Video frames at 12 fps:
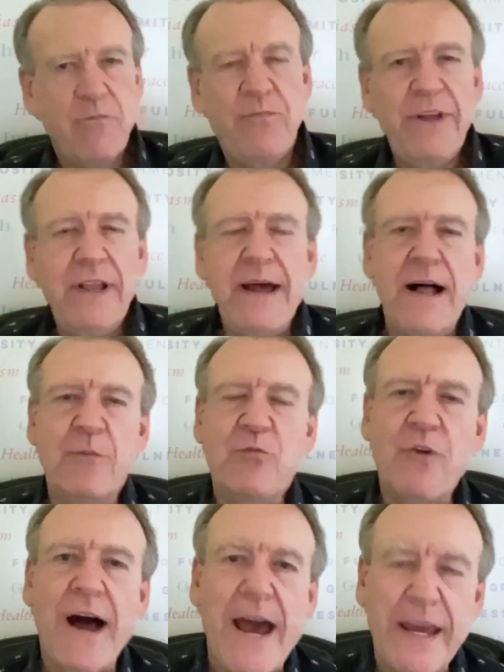
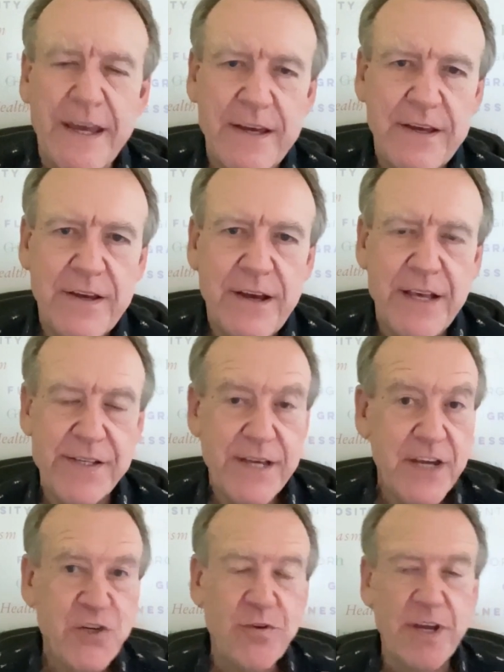Wilhelm Reich, a
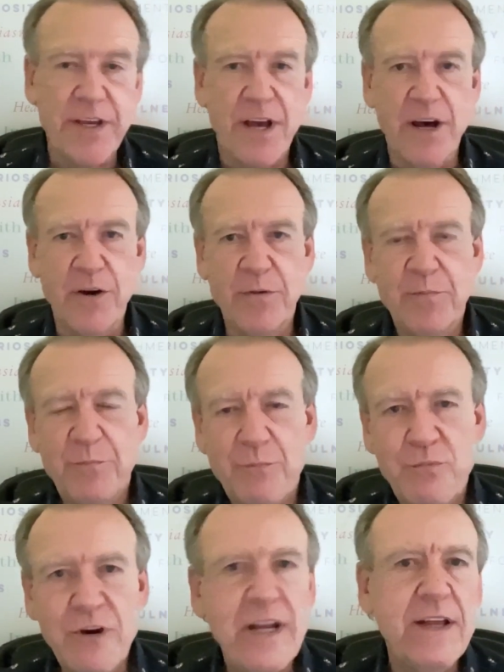century ago,
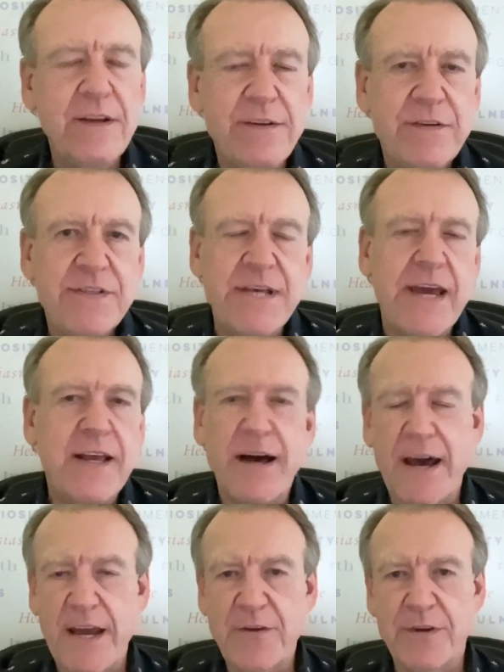brilliant
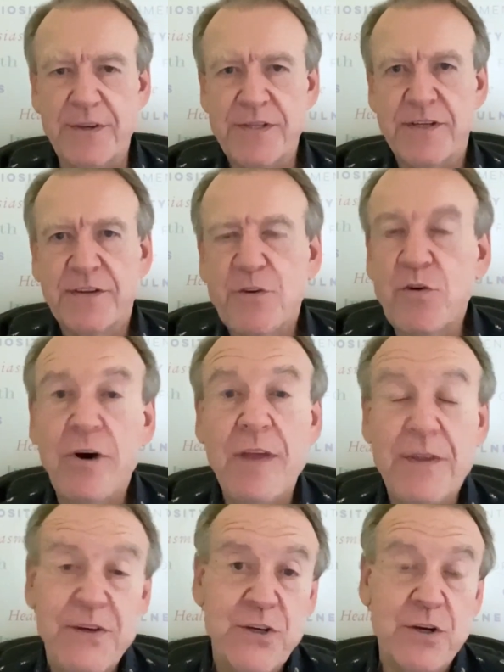psychiatrist,
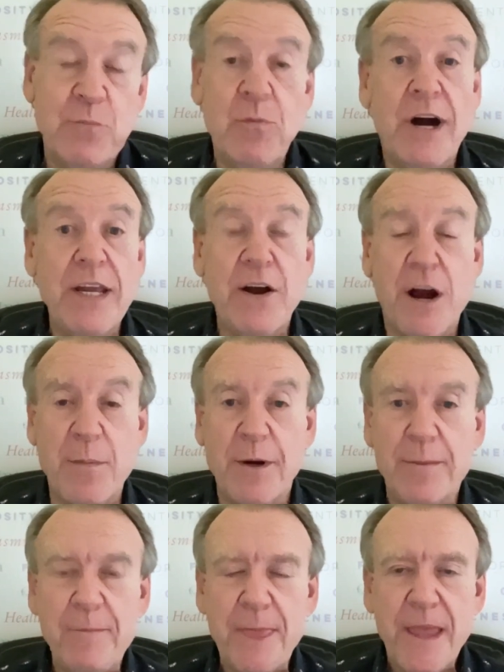coined the term body
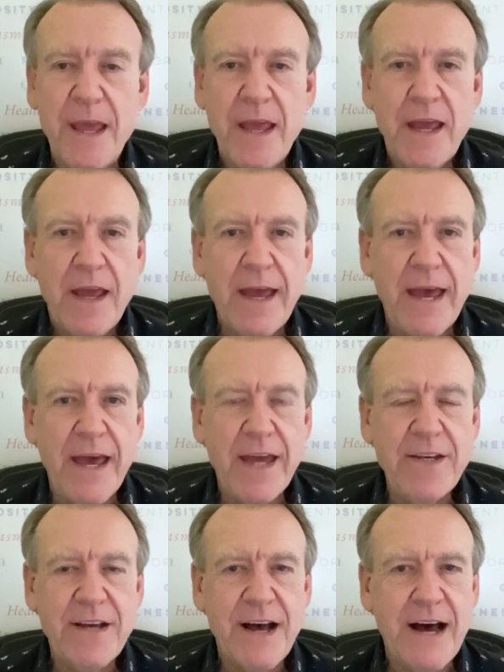armor.
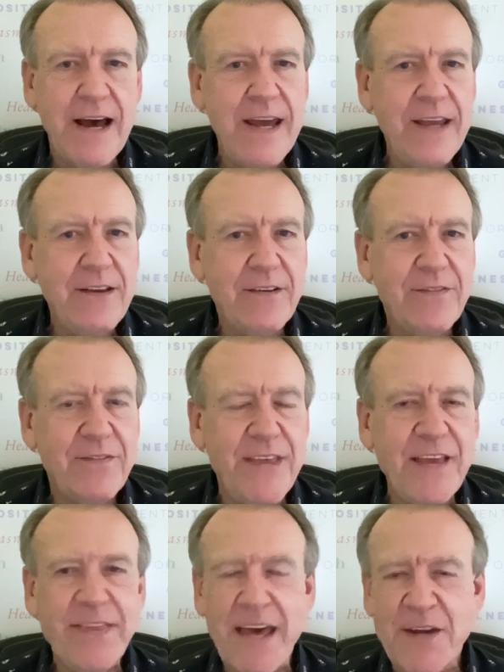And I
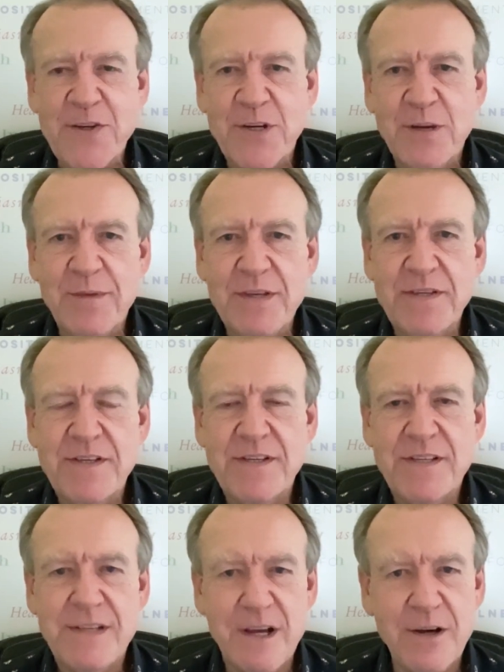think that term is
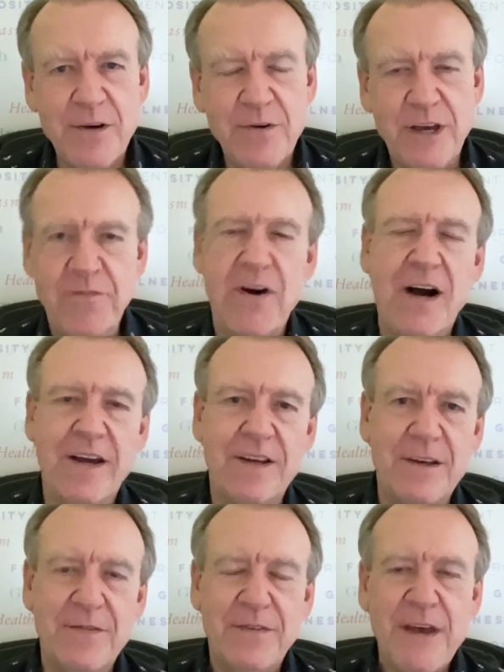so
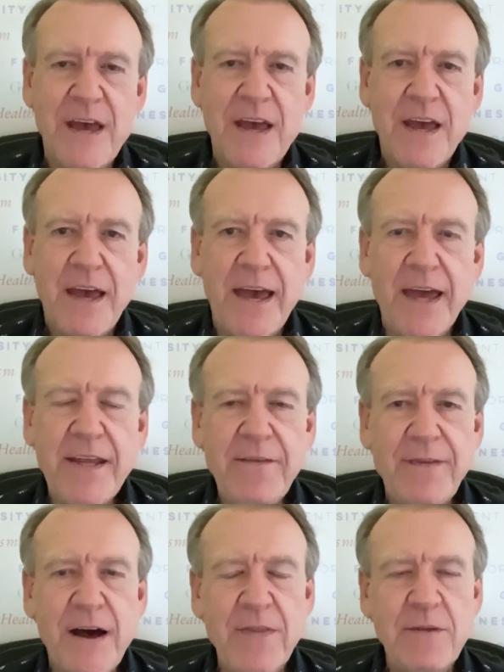evocative. And he
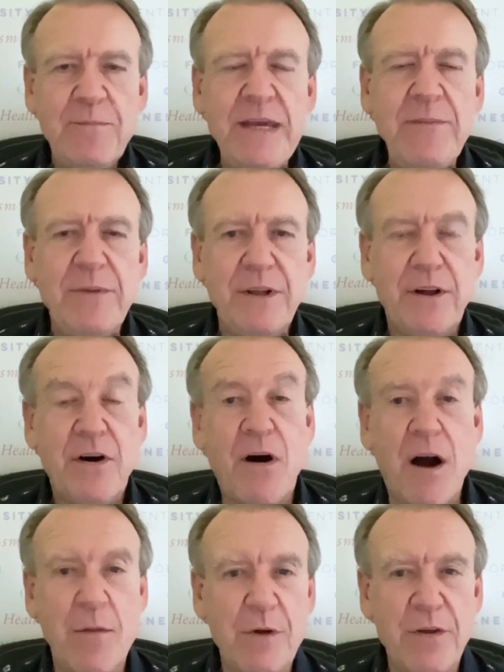found that people
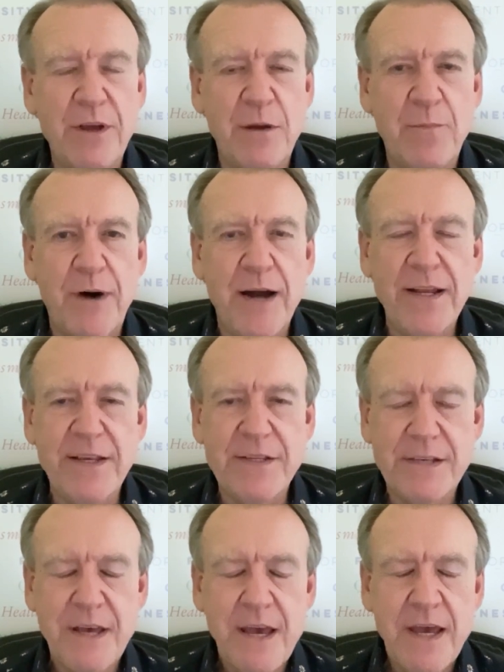armor their
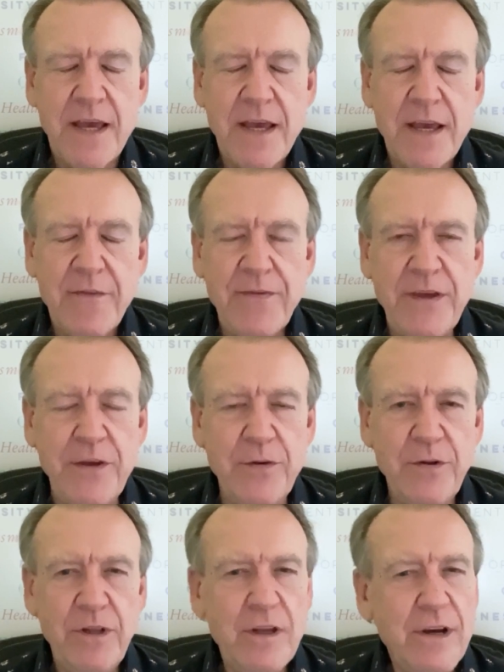bodies. If
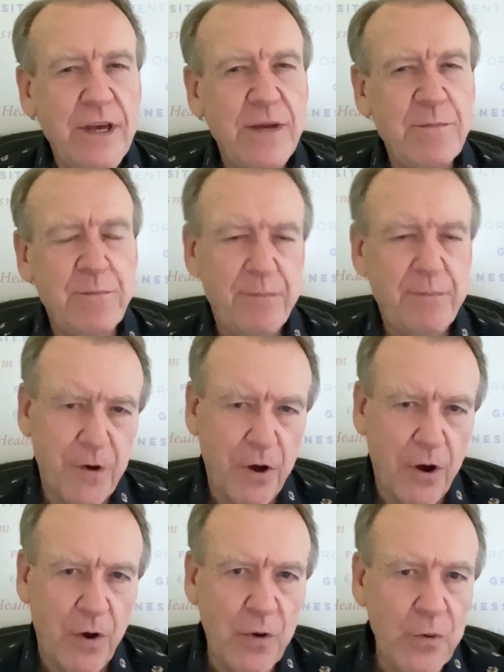you look at
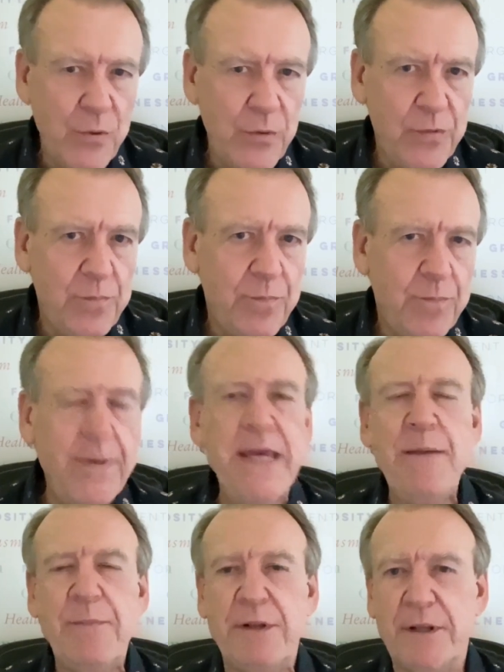old
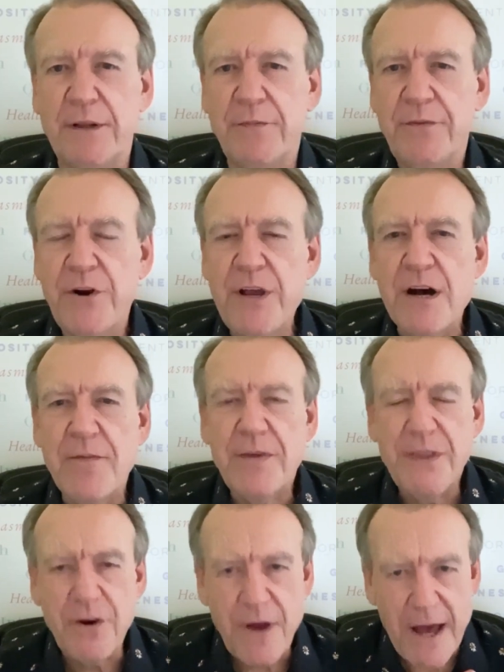people, very
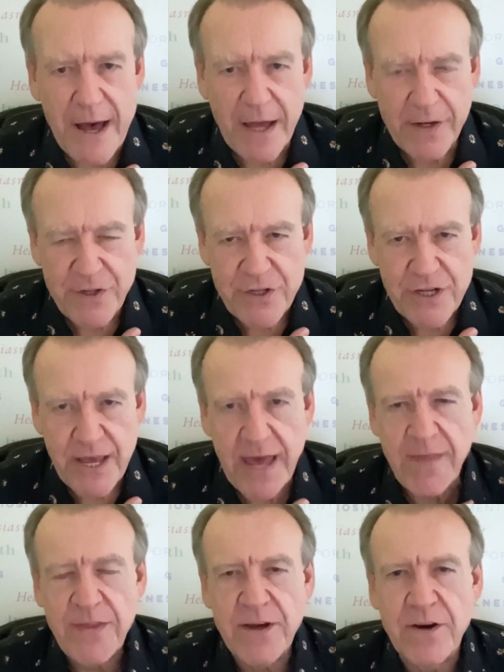often they're hunched
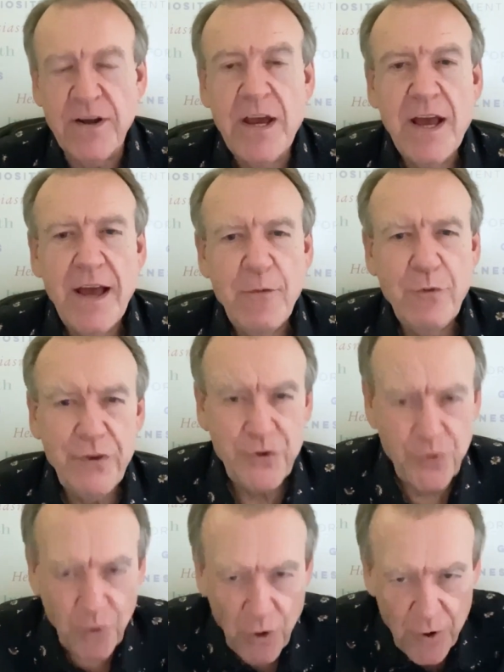and they're
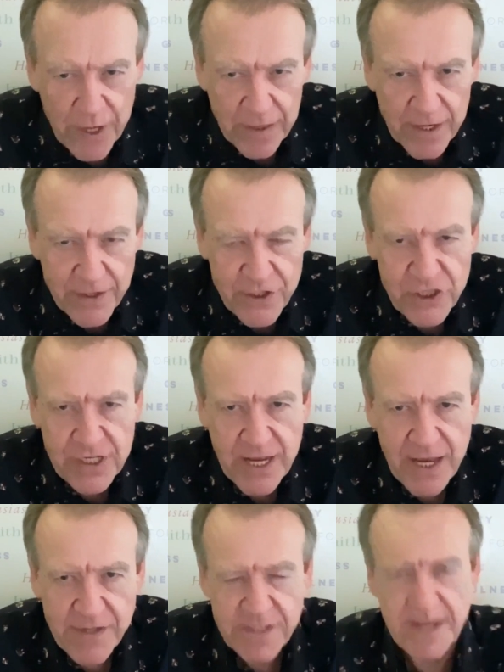withdrawing their
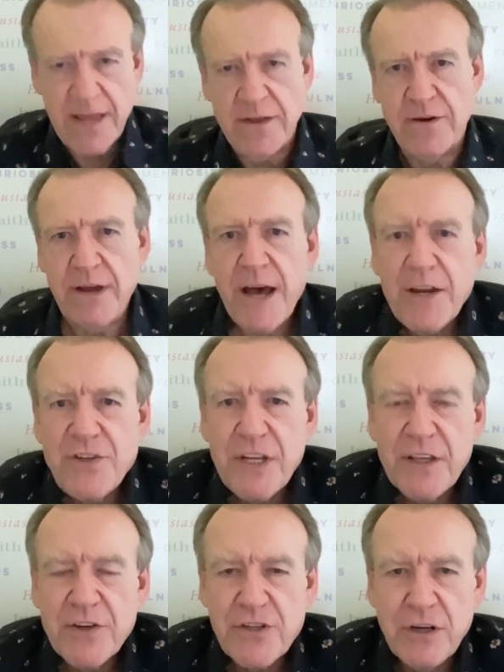chest and they're
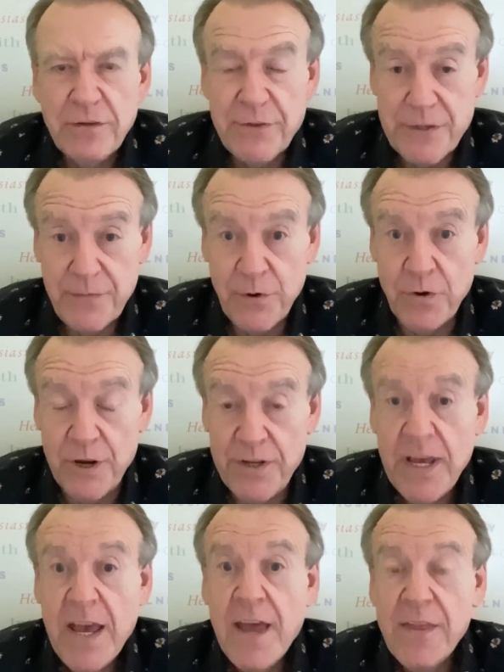hunching their shoulders
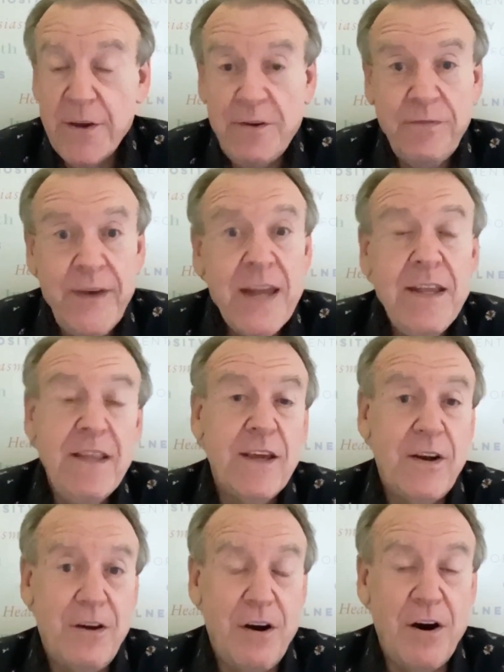forward. They're defending
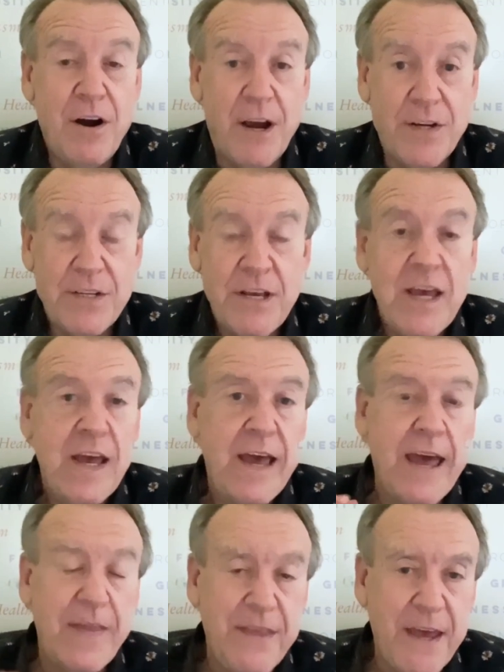their heart,
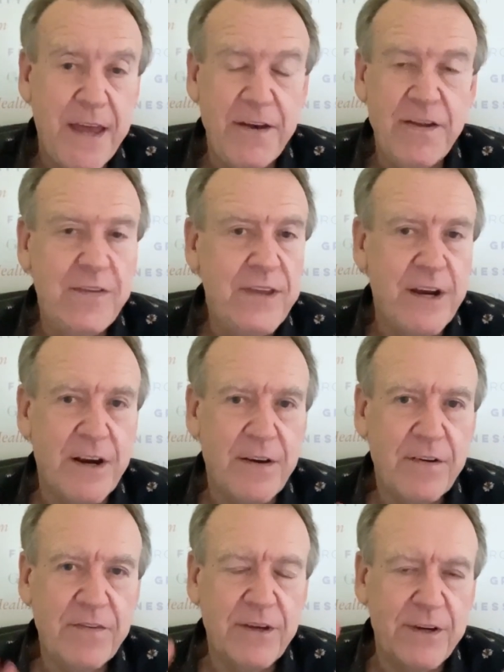and then
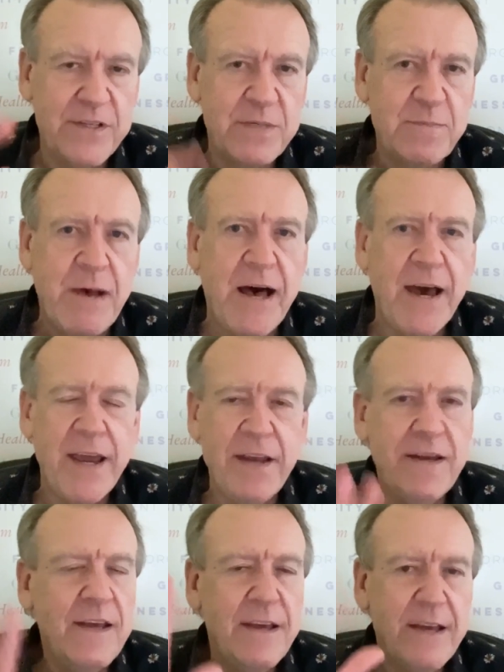their
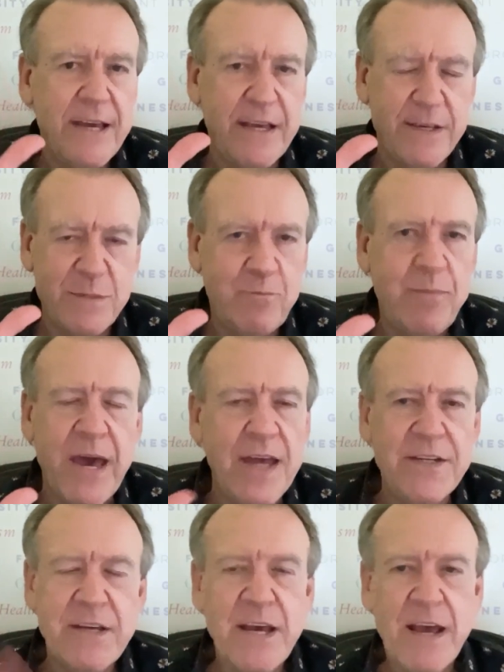spine is
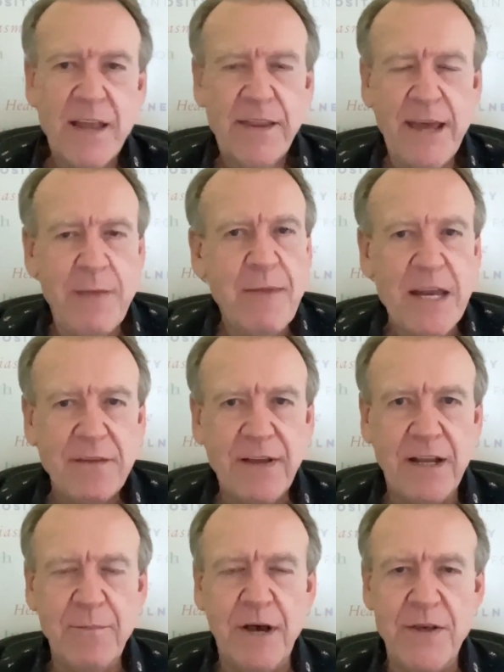bent. They may
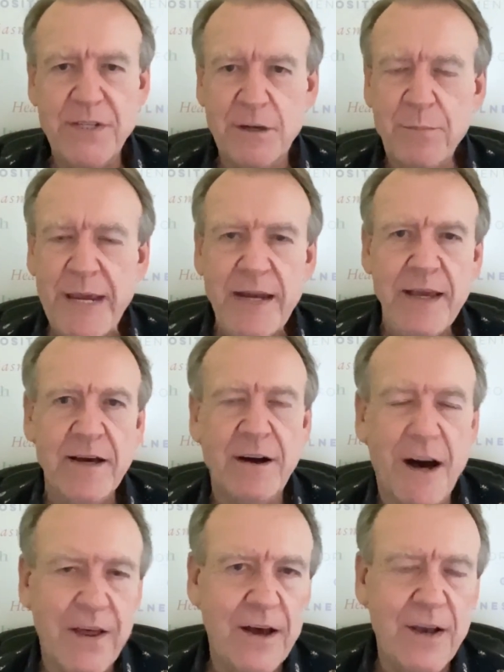develop
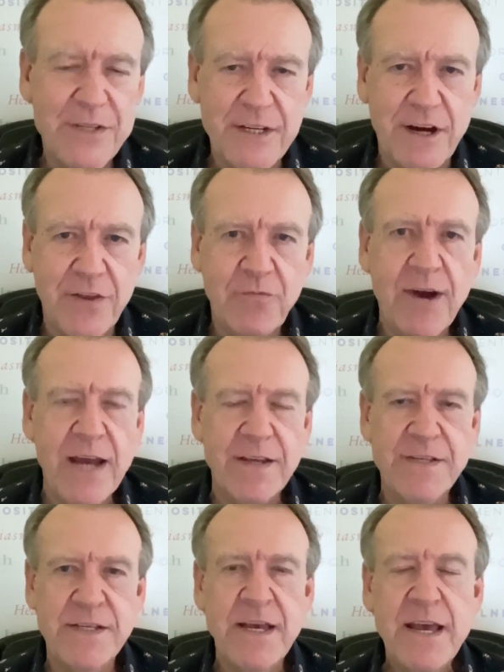osteopenia, osteoarthritis.